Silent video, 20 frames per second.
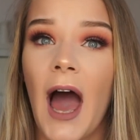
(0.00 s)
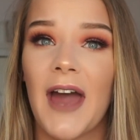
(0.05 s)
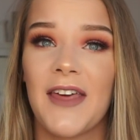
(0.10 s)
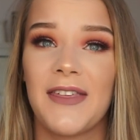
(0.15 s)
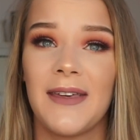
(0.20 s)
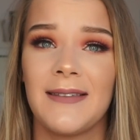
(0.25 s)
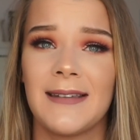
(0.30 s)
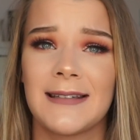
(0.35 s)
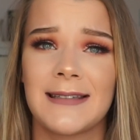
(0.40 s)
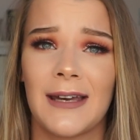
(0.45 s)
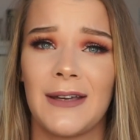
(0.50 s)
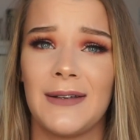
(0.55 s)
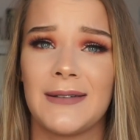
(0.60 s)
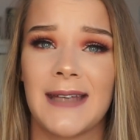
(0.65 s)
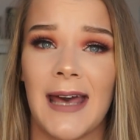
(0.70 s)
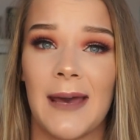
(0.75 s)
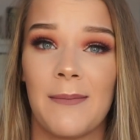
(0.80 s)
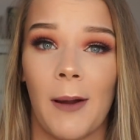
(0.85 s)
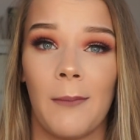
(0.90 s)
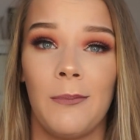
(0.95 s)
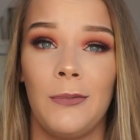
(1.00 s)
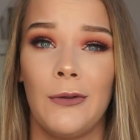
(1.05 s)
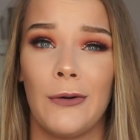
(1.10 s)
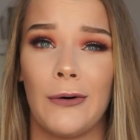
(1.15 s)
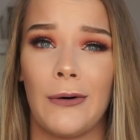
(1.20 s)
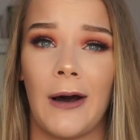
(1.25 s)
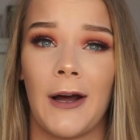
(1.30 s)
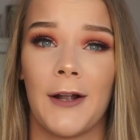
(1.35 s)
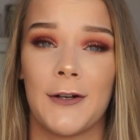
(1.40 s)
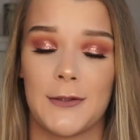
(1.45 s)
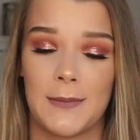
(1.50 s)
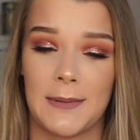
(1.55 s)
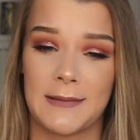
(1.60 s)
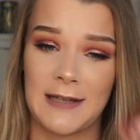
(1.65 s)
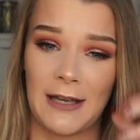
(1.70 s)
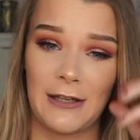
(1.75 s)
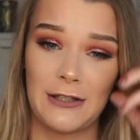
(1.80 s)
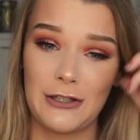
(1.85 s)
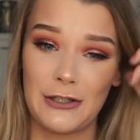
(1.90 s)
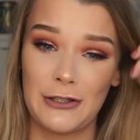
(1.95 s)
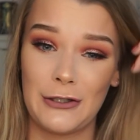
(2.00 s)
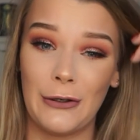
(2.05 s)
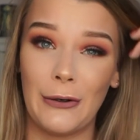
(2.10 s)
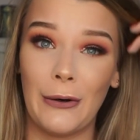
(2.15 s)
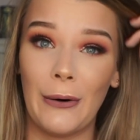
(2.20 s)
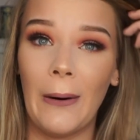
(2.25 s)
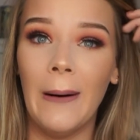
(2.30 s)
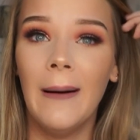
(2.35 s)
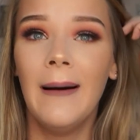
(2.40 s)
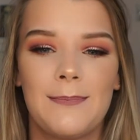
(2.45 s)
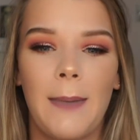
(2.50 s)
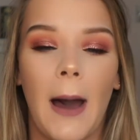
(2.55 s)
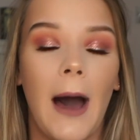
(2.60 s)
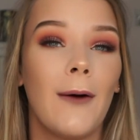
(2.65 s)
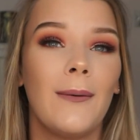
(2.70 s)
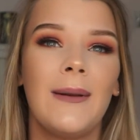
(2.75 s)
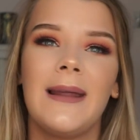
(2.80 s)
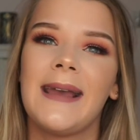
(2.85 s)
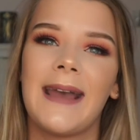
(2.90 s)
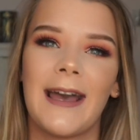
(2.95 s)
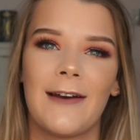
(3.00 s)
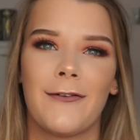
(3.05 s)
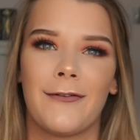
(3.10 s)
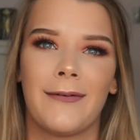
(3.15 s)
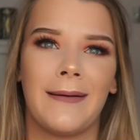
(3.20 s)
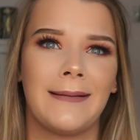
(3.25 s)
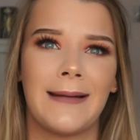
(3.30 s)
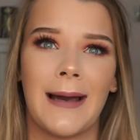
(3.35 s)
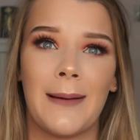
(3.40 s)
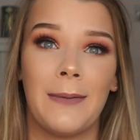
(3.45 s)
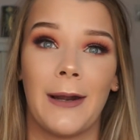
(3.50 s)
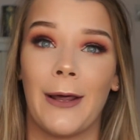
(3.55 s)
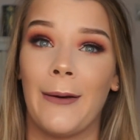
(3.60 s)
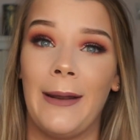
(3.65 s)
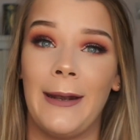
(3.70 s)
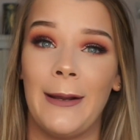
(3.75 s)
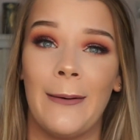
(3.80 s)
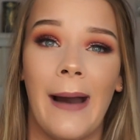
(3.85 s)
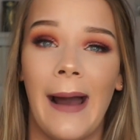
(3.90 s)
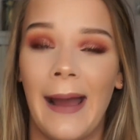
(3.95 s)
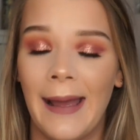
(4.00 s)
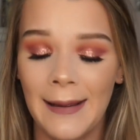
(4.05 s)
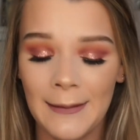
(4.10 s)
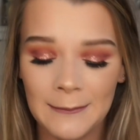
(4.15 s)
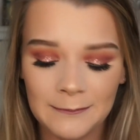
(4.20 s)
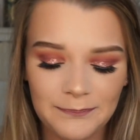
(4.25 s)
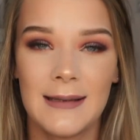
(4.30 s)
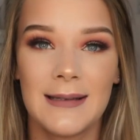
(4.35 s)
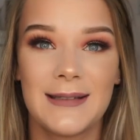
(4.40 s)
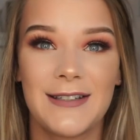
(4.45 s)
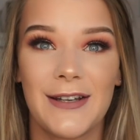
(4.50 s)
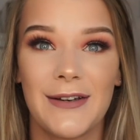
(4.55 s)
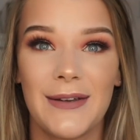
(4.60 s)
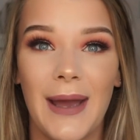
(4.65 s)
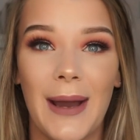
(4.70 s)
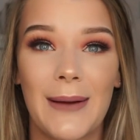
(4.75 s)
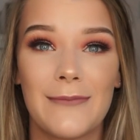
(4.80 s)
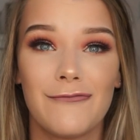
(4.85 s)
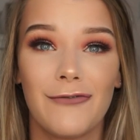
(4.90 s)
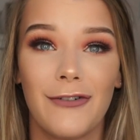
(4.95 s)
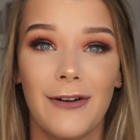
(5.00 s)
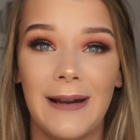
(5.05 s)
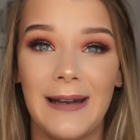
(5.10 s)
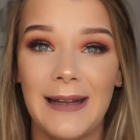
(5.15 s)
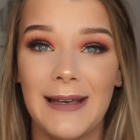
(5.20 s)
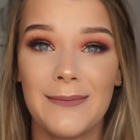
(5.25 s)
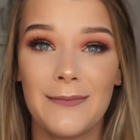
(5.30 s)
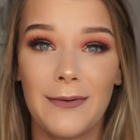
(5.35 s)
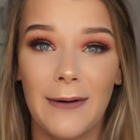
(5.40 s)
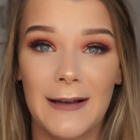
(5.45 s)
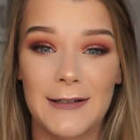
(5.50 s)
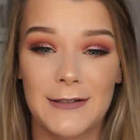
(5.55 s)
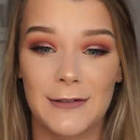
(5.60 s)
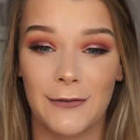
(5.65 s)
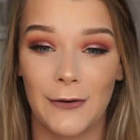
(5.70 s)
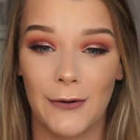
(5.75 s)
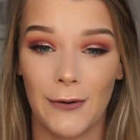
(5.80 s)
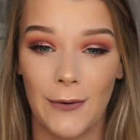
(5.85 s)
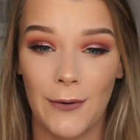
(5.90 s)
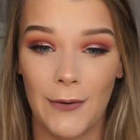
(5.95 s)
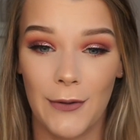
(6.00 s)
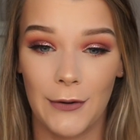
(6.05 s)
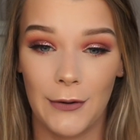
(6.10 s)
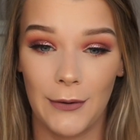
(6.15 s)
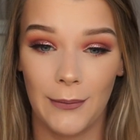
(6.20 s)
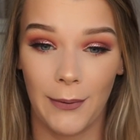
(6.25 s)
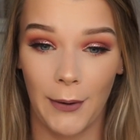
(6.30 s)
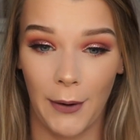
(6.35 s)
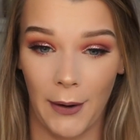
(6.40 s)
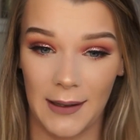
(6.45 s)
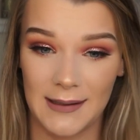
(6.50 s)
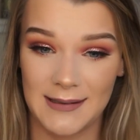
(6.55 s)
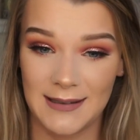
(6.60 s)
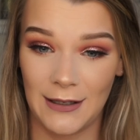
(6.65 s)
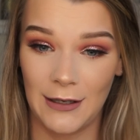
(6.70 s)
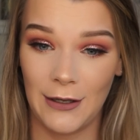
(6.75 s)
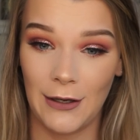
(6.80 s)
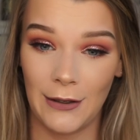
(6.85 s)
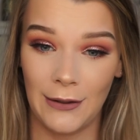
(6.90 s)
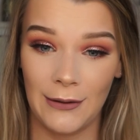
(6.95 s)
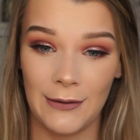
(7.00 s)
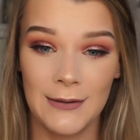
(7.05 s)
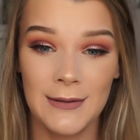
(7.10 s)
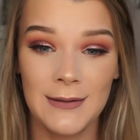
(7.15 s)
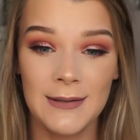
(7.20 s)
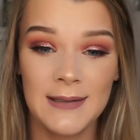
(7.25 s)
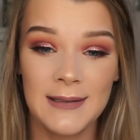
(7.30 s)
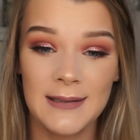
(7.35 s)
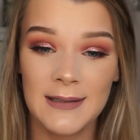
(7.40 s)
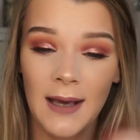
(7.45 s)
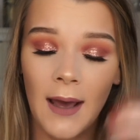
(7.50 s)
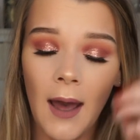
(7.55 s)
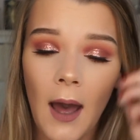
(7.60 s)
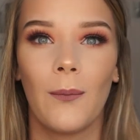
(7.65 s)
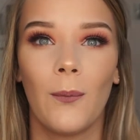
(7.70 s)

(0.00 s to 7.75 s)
I think that's how you say it, but I'm not 100% sure. But I'll link everything down below anyway. So yeah, I'm really impressed with all the new products I used.